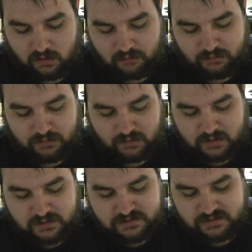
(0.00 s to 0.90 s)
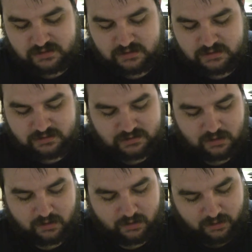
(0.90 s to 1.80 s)
everything else is
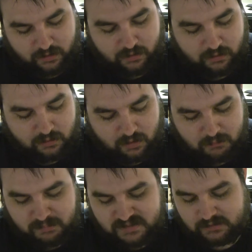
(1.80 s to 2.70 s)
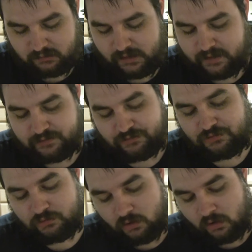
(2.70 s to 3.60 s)
non-basic
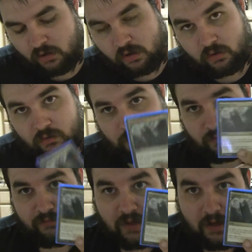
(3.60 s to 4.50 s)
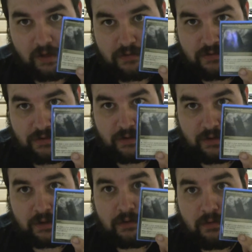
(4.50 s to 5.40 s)
lands. We've got
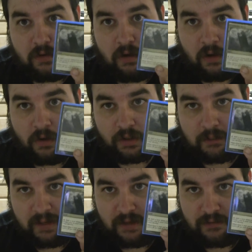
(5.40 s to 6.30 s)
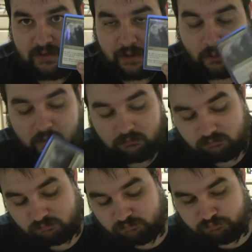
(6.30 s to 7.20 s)
Command Tower,
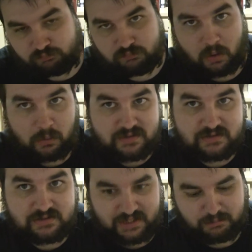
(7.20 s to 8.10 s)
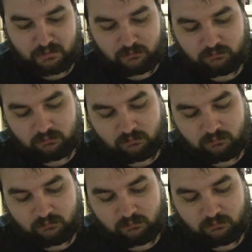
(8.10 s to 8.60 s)
always a staple.